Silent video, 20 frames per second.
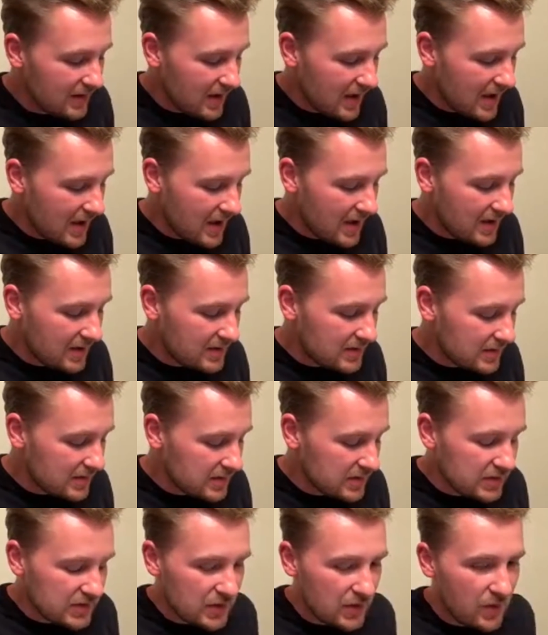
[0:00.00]
And
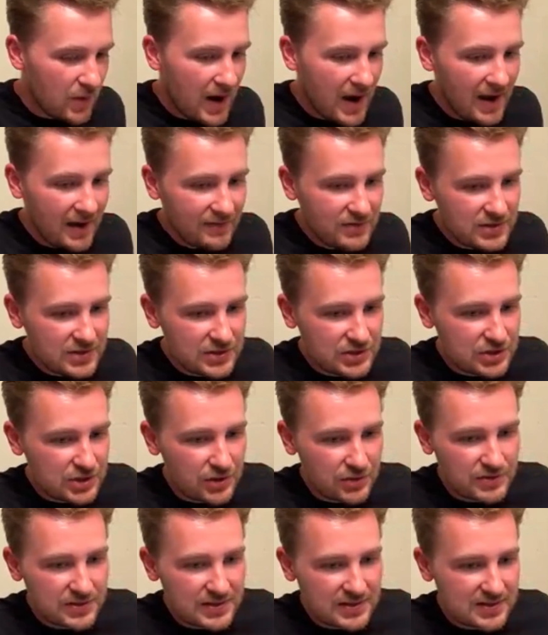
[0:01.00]
so I've just
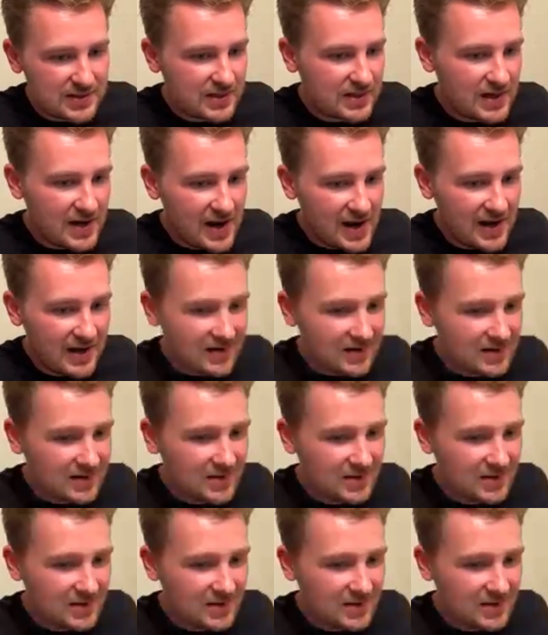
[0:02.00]
chosen to not